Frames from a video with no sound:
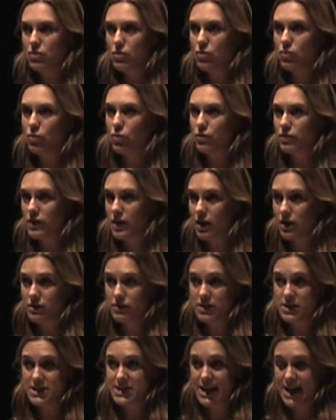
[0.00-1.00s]
"Or the
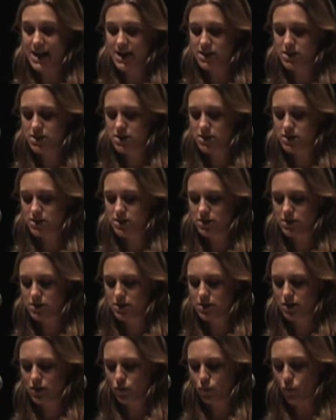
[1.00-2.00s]
owner dead."
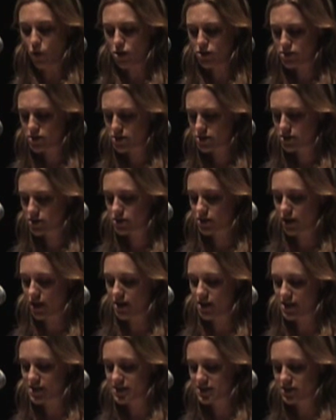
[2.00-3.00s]
"What?" I
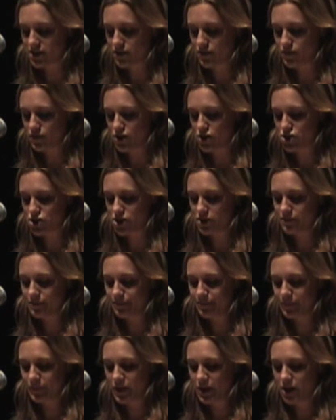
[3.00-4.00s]
asked in
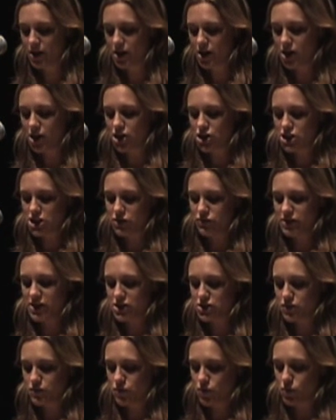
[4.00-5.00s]
confusion. She
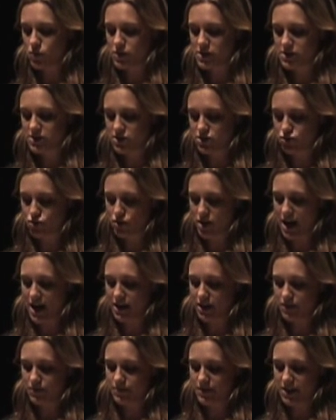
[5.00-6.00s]
reached forwards to
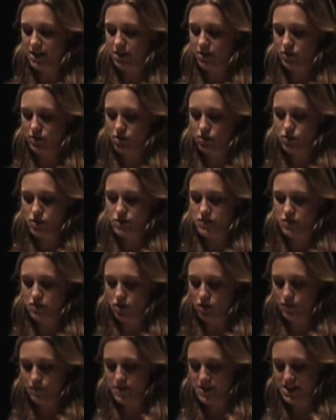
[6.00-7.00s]
drag a finger across the
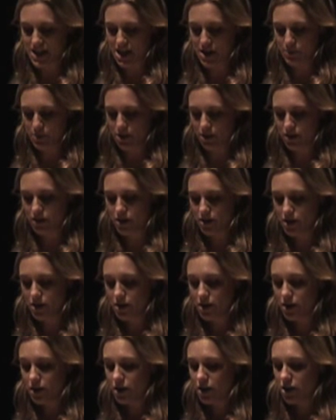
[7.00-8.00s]
coffee table.
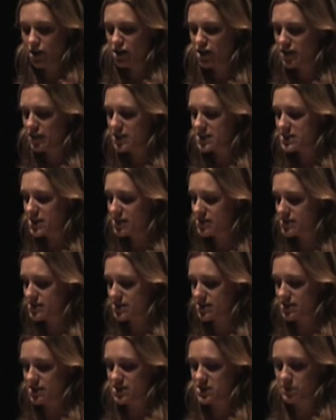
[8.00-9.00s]
"Look at the dust
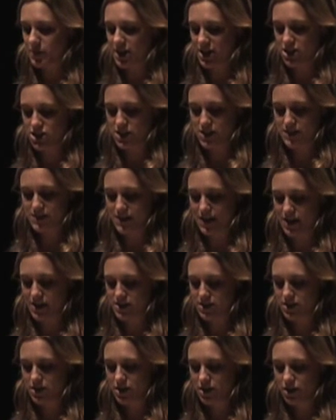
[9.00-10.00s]
in this place," she said.
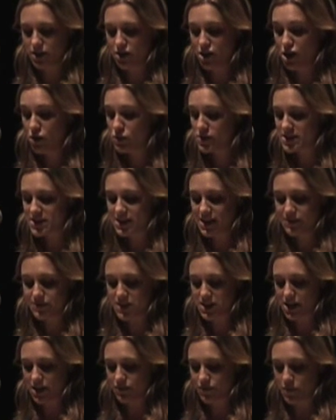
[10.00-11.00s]
"No one's lived
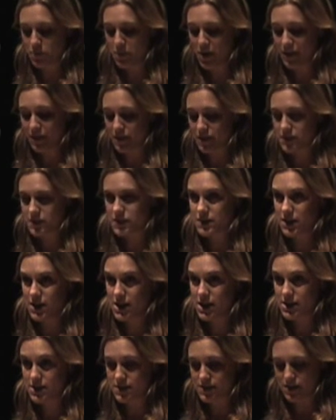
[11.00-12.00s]
here for months,
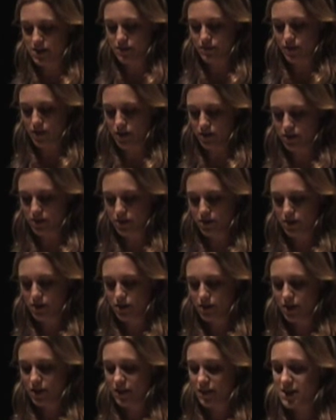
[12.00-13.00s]
years even.
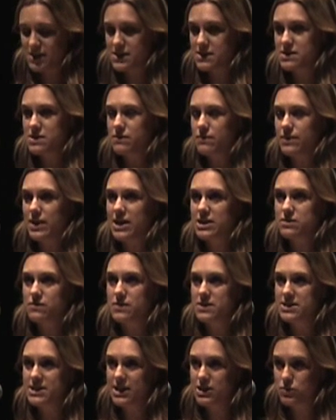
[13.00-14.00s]
This is the flat of
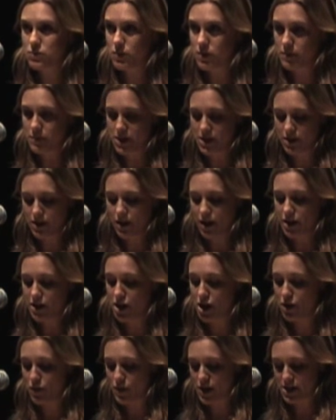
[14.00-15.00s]
a dead woman, I
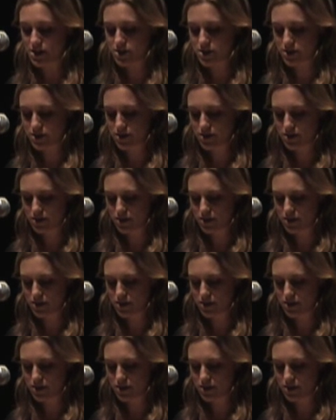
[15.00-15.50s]
know it."